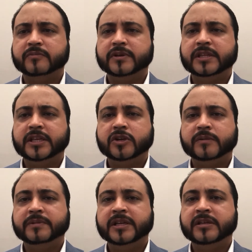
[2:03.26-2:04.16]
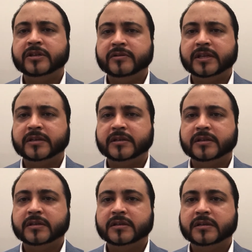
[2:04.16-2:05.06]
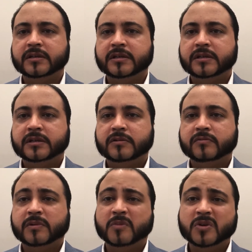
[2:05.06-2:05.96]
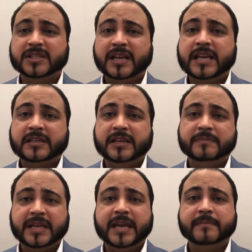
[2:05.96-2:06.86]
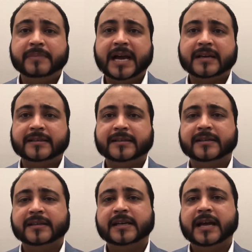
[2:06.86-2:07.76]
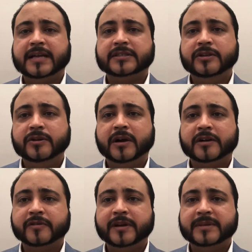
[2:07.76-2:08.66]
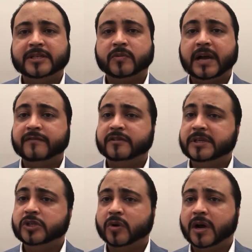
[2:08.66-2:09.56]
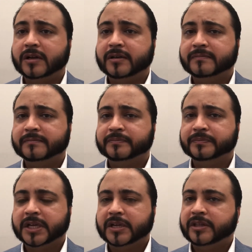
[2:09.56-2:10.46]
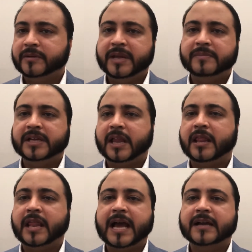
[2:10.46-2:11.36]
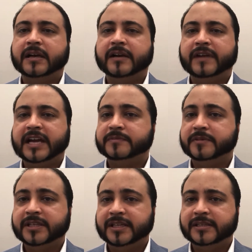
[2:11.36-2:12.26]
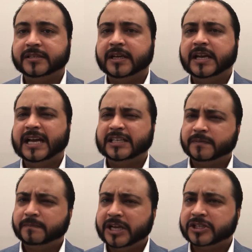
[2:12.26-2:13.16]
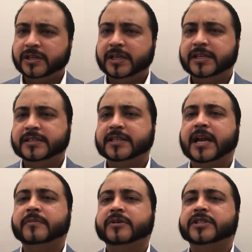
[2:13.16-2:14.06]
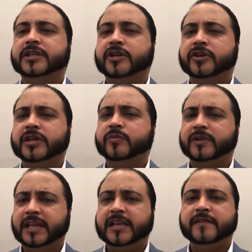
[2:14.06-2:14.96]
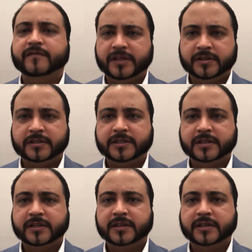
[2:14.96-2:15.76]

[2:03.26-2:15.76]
with the European Union will most likely be impacted as new agreements will have to be drawn. There may be a lack of expertise, especially in cybersecurity related fields,